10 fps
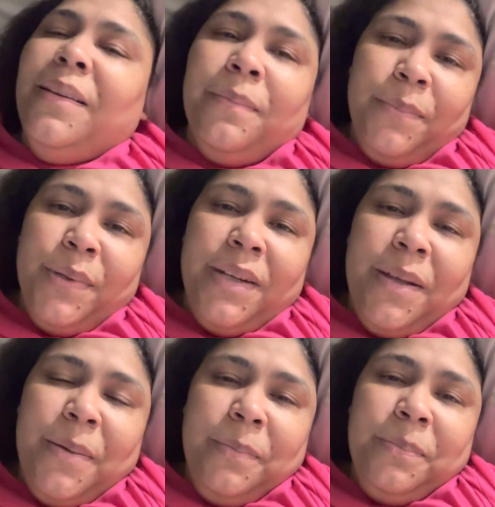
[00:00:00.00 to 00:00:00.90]
But
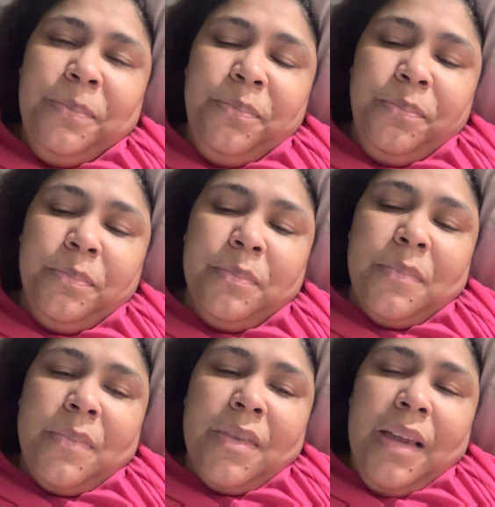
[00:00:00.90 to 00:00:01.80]
I
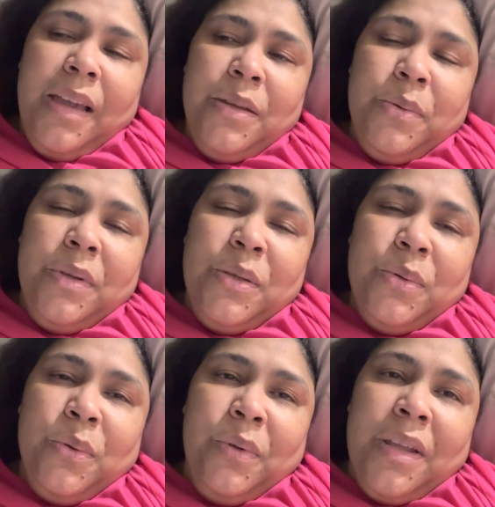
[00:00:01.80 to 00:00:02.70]
do need to
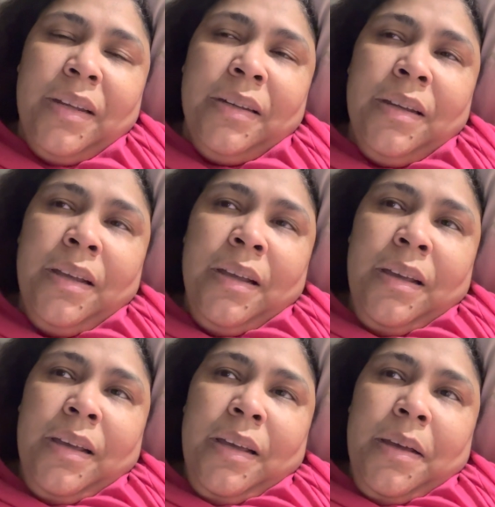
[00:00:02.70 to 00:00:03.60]
do that.
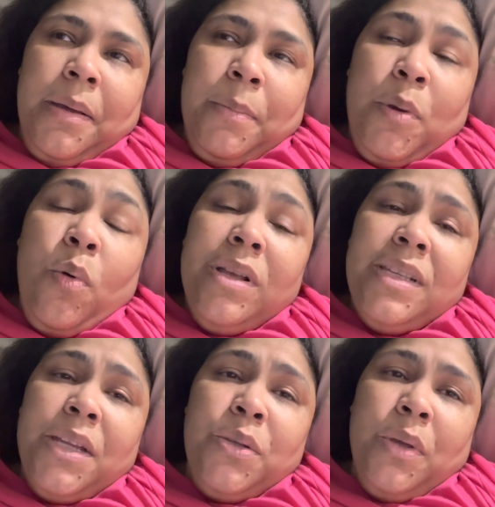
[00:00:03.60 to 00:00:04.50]
But once
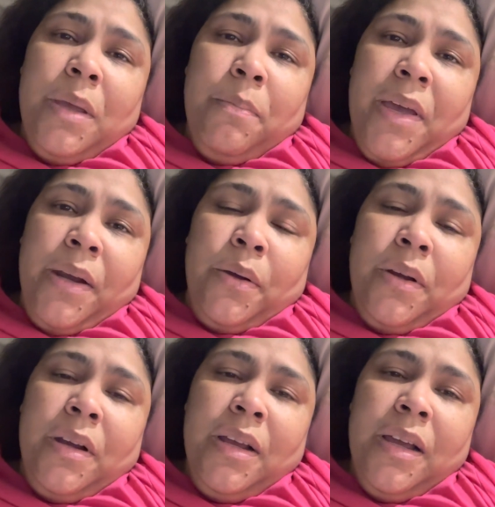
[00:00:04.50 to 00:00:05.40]
I do get better,
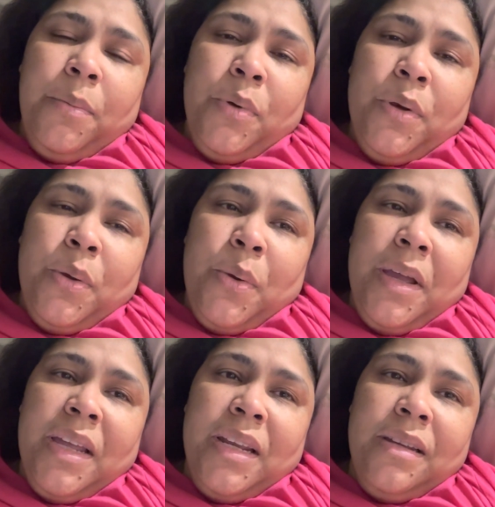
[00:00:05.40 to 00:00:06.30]
I'm gonna go
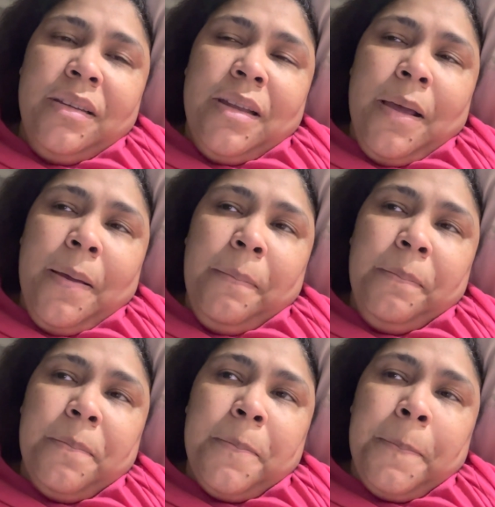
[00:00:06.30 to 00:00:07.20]
ahead
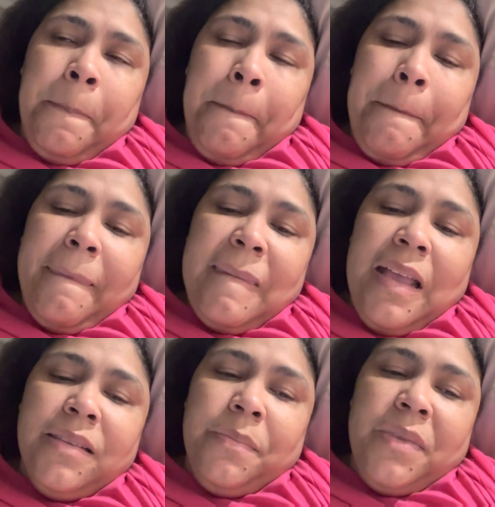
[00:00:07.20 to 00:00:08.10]
and
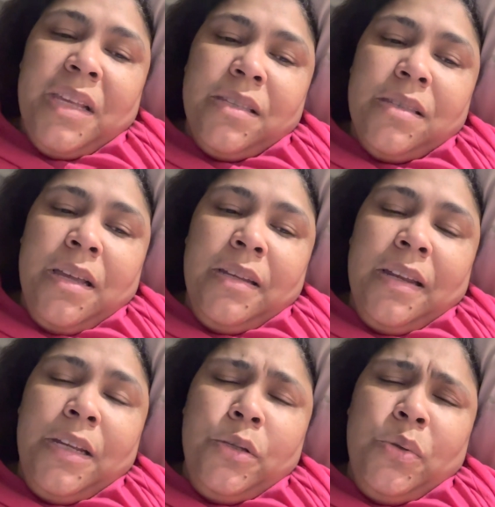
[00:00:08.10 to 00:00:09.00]
get some things done. I
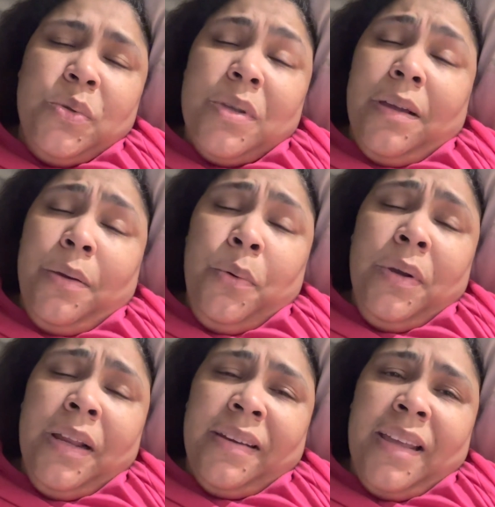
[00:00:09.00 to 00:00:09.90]
need to do a whole
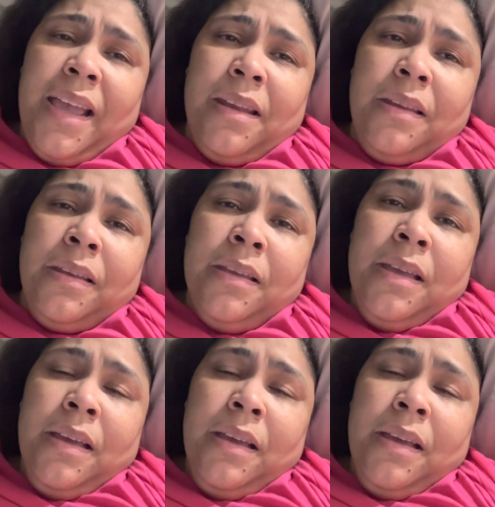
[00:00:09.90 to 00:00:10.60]
lot of canning.